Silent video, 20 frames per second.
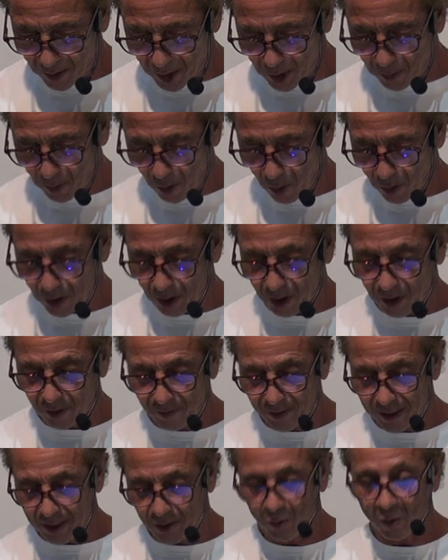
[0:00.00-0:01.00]
be spoken of
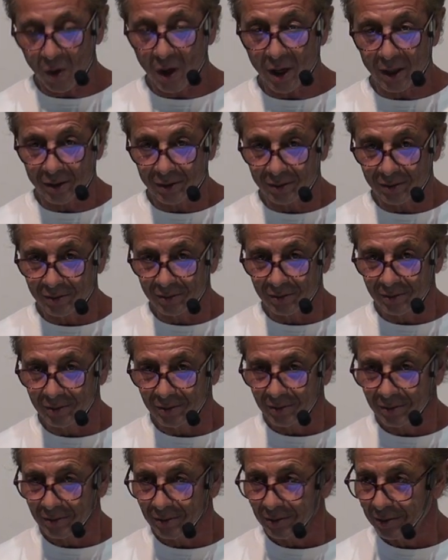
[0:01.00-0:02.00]
as what?
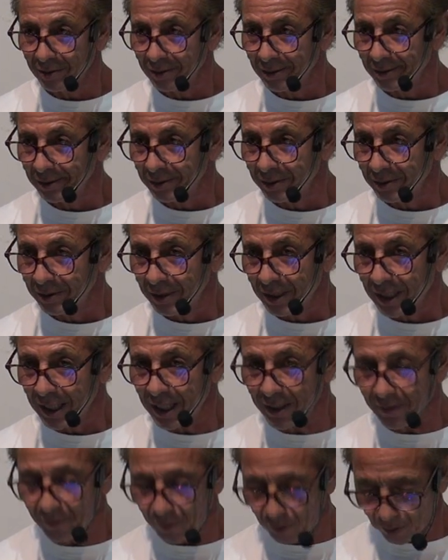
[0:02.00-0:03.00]

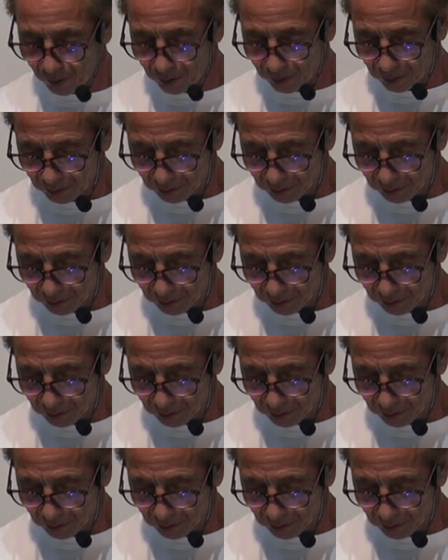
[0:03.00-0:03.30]
Evil.